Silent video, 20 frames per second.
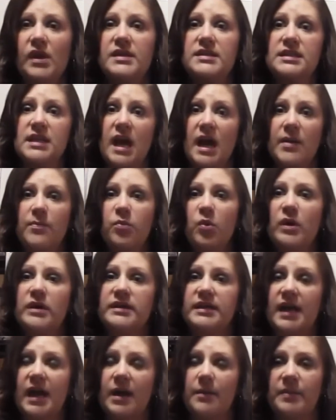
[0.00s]
Type 1
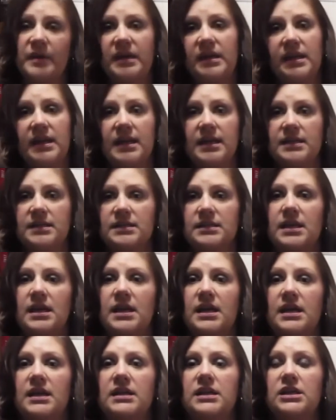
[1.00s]
diabetes
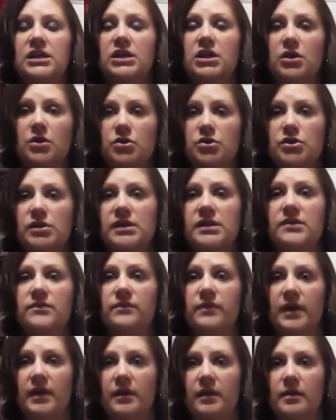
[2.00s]
usually
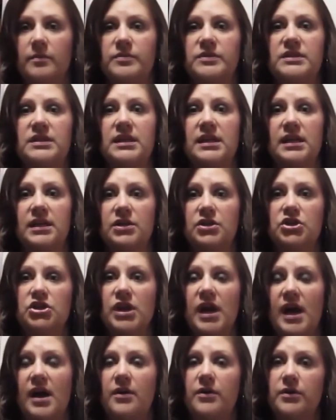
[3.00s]
develops in
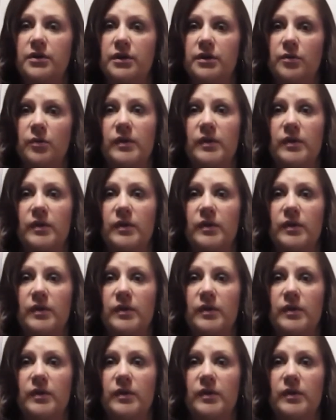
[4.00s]
childhood.